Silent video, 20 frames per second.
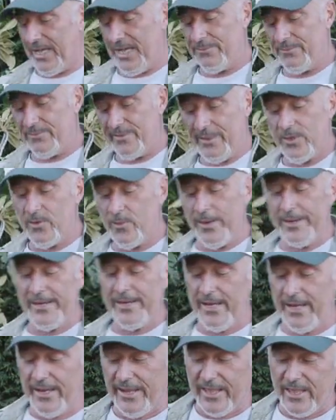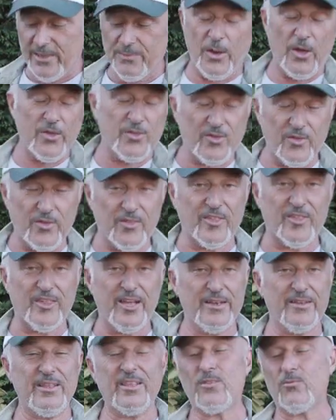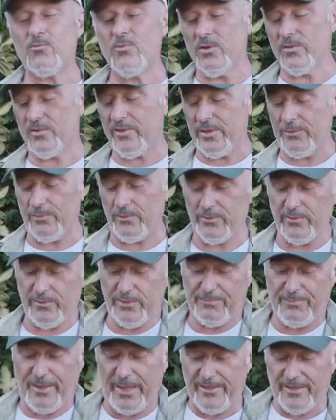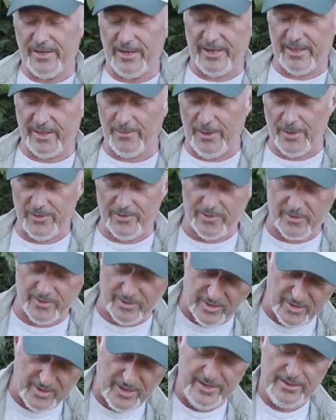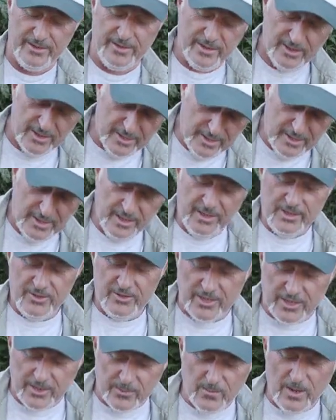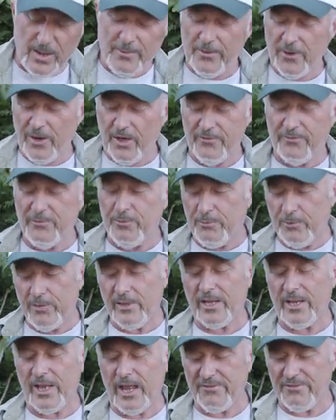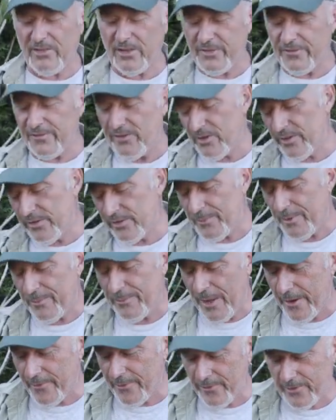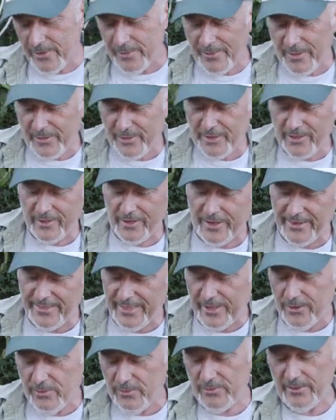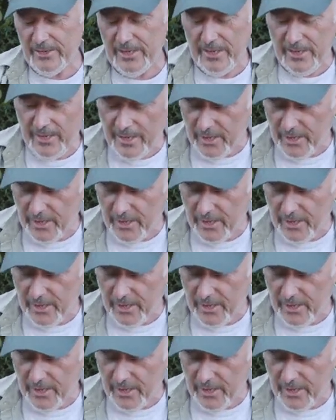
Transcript: um, this one here, expose it to the sun. It's real simple. Basically expose it to the sun. You can rub it off, you put your gloves on if you're a little bit paranoid about things like that or, you know,